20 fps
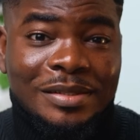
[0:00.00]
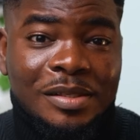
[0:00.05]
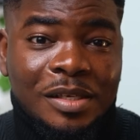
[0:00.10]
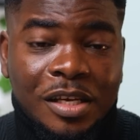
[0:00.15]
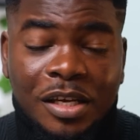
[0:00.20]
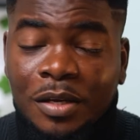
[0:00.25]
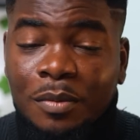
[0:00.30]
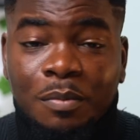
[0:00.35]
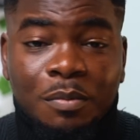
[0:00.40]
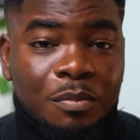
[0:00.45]

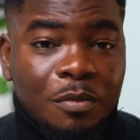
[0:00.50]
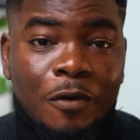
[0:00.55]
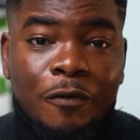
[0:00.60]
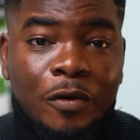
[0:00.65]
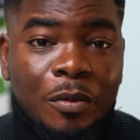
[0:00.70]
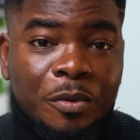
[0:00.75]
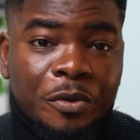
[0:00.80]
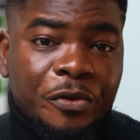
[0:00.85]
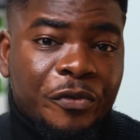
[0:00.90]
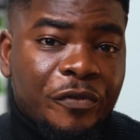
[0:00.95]
came
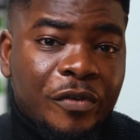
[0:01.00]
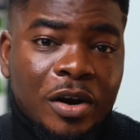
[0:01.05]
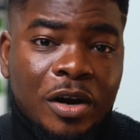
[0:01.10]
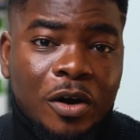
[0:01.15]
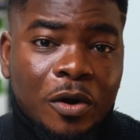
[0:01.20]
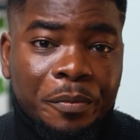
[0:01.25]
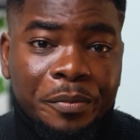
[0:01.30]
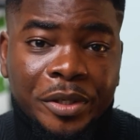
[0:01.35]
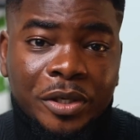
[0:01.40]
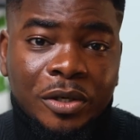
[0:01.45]
from a
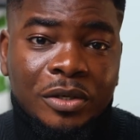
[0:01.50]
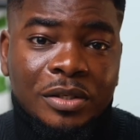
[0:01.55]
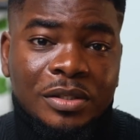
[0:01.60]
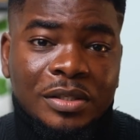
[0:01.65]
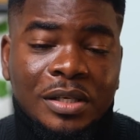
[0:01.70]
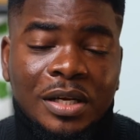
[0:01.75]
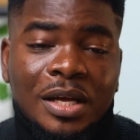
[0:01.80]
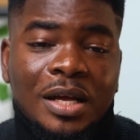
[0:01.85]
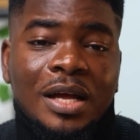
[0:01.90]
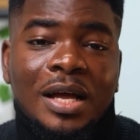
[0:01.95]
referral because
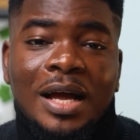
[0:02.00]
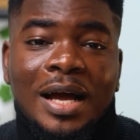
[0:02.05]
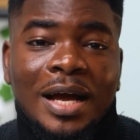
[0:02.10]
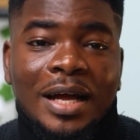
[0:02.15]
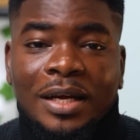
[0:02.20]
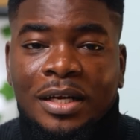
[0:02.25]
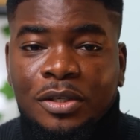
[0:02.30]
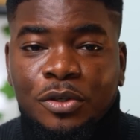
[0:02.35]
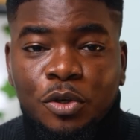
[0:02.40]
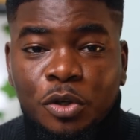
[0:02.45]
I
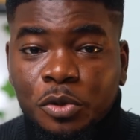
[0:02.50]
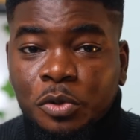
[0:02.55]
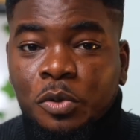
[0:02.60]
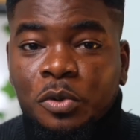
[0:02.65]
had not